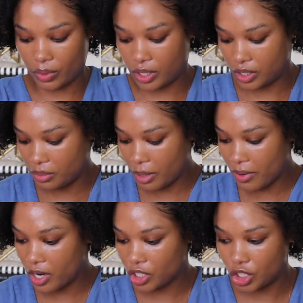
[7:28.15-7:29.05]
Where's my
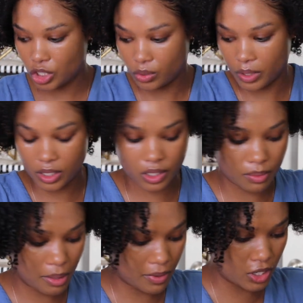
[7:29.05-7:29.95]
brush? Where's
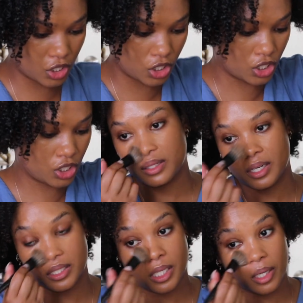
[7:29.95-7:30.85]
my brush? And then
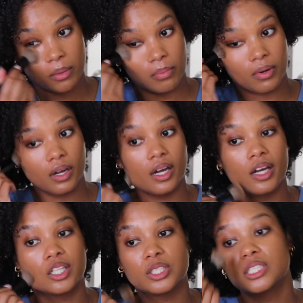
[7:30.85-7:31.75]
I take a
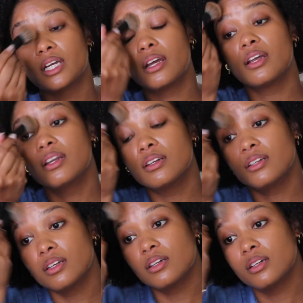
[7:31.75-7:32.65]
brush and
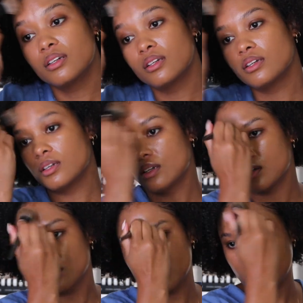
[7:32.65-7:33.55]

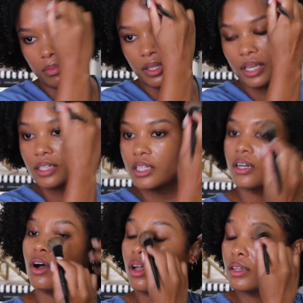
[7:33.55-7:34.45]
blend it
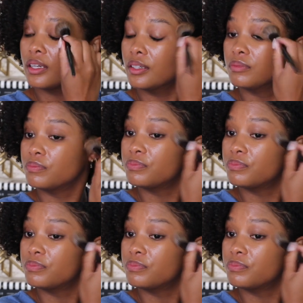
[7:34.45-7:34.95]
all in.